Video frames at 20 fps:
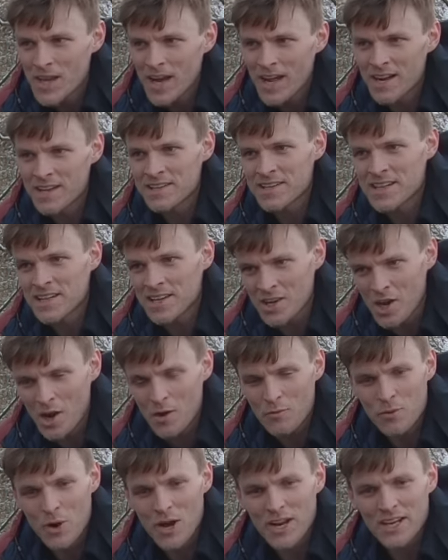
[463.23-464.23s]
and I think a lot
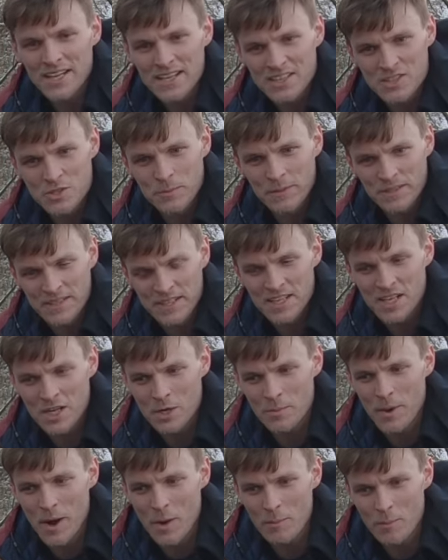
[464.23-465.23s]
of what I need to be thinking
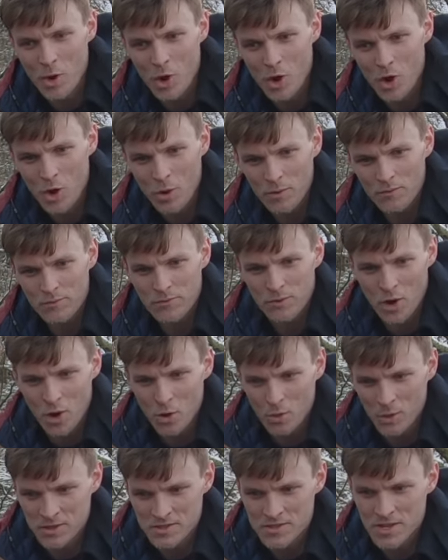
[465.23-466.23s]
about more going
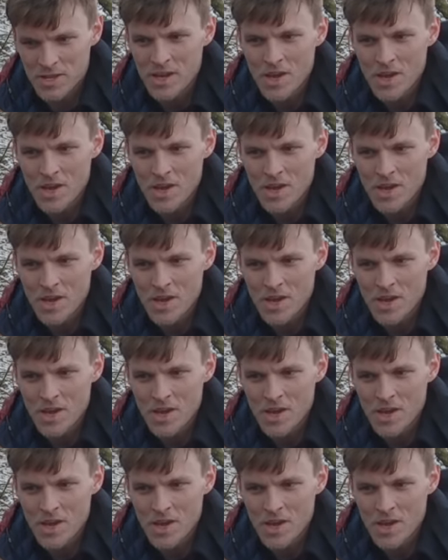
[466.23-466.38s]
forward